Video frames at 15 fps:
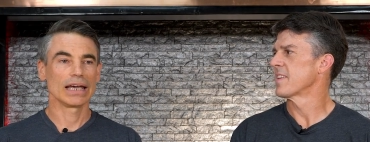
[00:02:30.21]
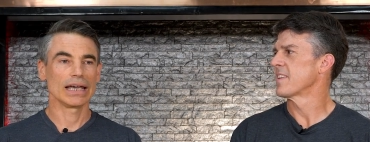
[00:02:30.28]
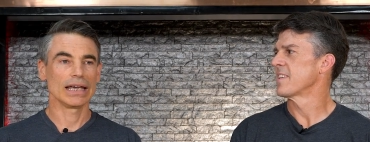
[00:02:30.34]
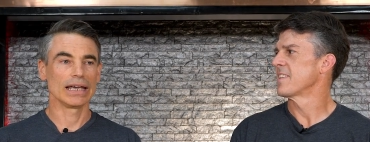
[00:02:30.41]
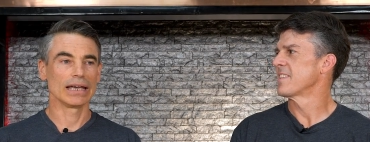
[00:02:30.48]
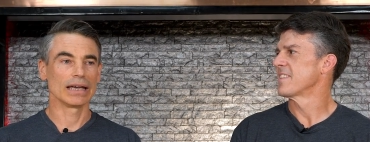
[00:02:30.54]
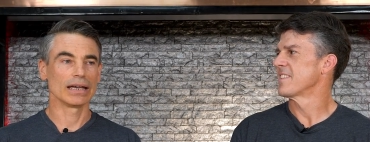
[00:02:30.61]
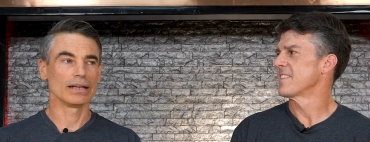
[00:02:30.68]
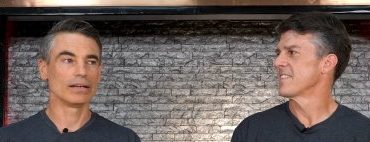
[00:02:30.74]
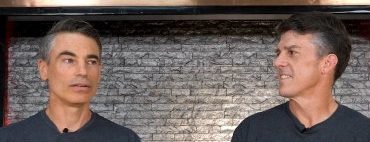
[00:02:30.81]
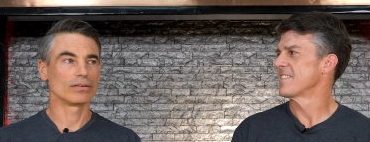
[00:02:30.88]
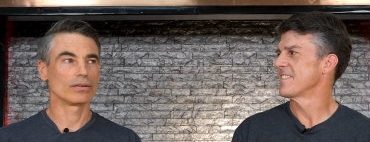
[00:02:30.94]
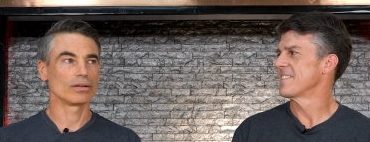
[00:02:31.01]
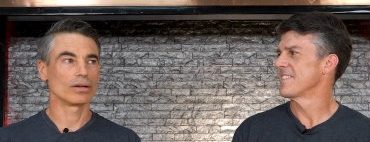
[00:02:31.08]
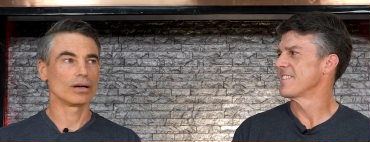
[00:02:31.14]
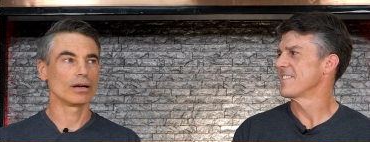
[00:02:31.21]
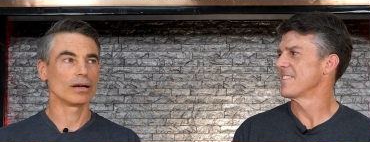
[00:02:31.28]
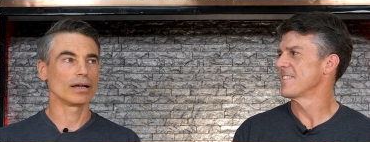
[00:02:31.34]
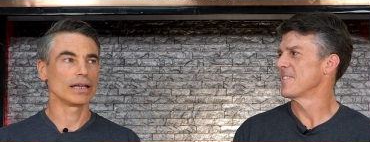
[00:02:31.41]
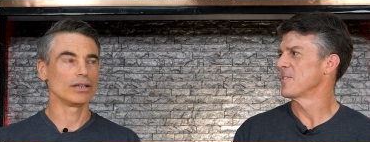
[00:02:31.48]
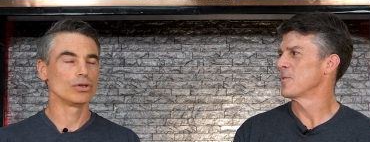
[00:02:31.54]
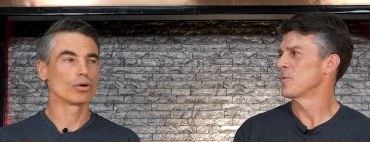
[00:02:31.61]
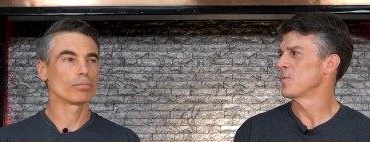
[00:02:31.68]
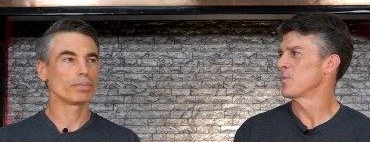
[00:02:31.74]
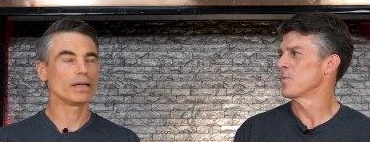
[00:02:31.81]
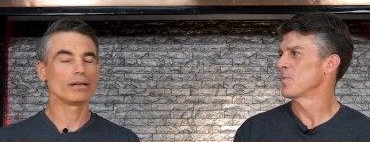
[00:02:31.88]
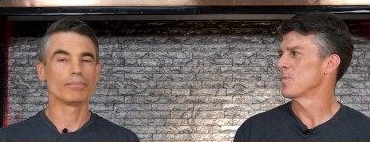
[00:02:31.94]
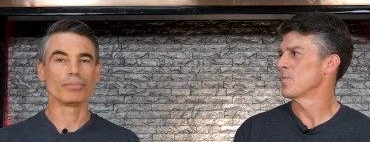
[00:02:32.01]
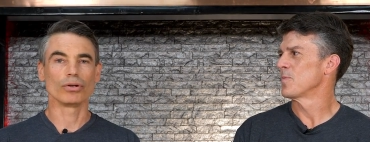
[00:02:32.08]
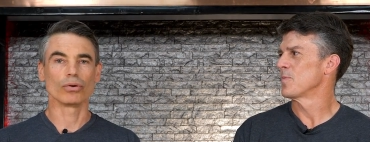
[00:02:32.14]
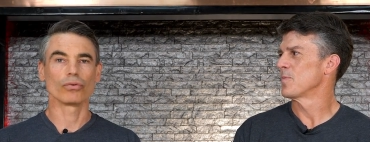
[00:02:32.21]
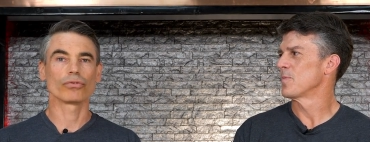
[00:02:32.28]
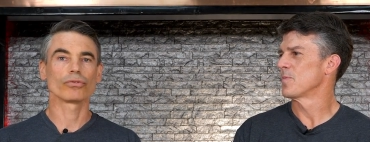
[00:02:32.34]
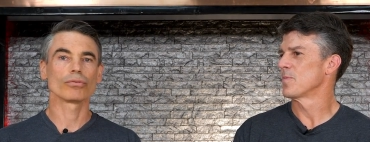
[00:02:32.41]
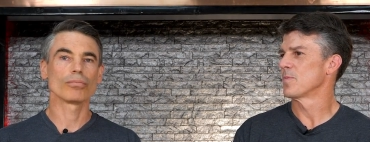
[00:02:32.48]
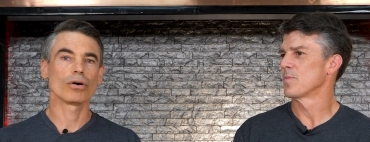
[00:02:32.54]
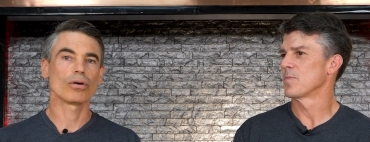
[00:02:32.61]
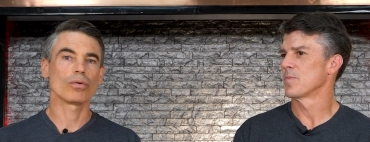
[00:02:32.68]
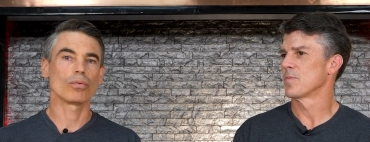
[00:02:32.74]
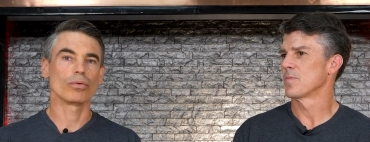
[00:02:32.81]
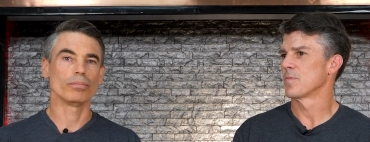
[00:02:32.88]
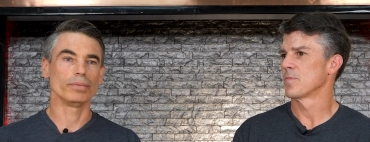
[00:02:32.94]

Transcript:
Speaker 1: And uh, European Pilsner malt will